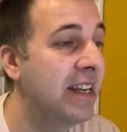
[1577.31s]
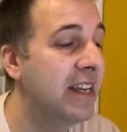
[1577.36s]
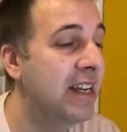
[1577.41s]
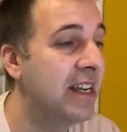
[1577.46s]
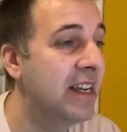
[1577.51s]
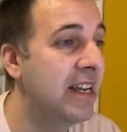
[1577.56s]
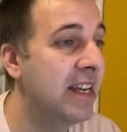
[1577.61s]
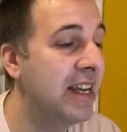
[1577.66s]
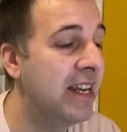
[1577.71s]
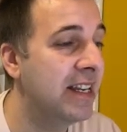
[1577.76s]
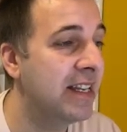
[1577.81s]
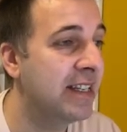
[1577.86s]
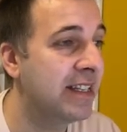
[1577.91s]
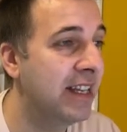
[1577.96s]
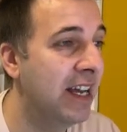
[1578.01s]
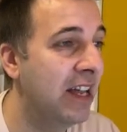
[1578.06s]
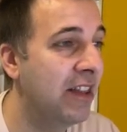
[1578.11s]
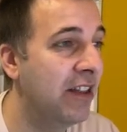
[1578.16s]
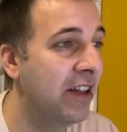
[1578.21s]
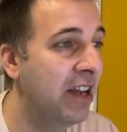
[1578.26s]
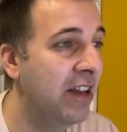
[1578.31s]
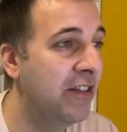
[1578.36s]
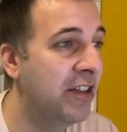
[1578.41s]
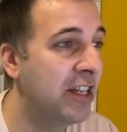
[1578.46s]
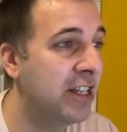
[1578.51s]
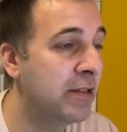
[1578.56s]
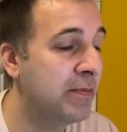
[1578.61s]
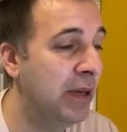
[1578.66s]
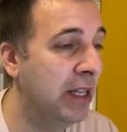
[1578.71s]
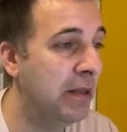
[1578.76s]
it's set that if
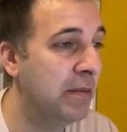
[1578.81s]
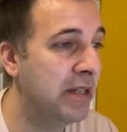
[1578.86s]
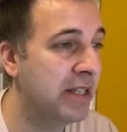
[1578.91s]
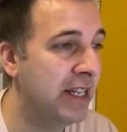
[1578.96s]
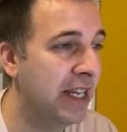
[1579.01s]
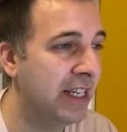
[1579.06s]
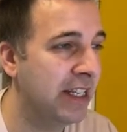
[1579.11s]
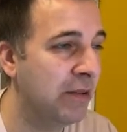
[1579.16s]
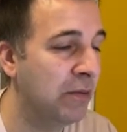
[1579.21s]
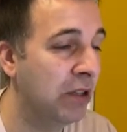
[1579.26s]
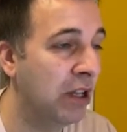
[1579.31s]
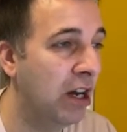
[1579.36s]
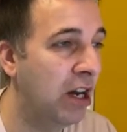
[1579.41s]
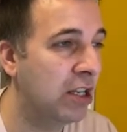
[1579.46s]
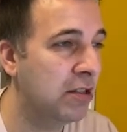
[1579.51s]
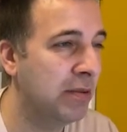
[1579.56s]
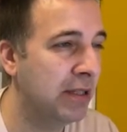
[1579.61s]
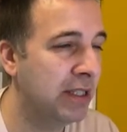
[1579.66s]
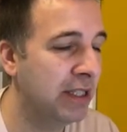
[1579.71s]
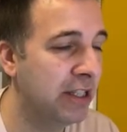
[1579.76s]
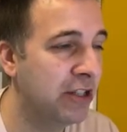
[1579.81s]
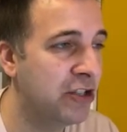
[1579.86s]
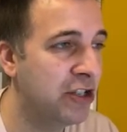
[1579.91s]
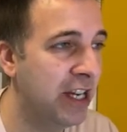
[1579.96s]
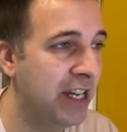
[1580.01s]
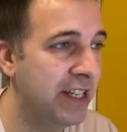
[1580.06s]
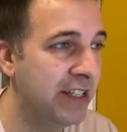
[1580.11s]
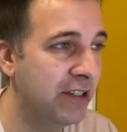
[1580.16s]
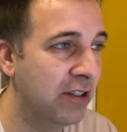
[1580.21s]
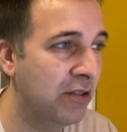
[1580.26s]
there's spelling mistakes, it will automatically
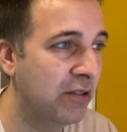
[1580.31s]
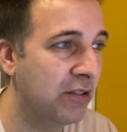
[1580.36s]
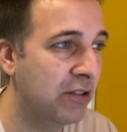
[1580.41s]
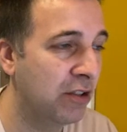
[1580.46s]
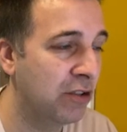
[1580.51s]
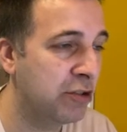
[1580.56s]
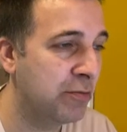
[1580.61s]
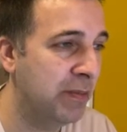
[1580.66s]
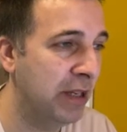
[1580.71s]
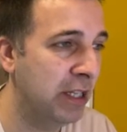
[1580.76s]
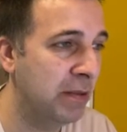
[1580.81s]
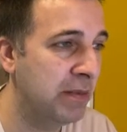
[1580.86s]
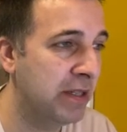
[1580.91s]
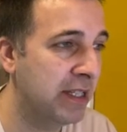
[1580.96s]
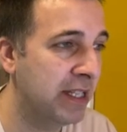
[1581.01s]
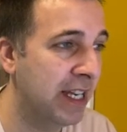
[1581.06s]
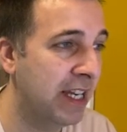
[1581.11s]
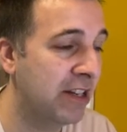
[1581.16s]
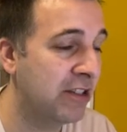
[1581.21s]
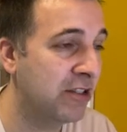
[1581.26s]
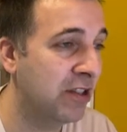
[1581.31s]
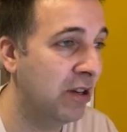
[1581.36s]
change those spelling mistakes.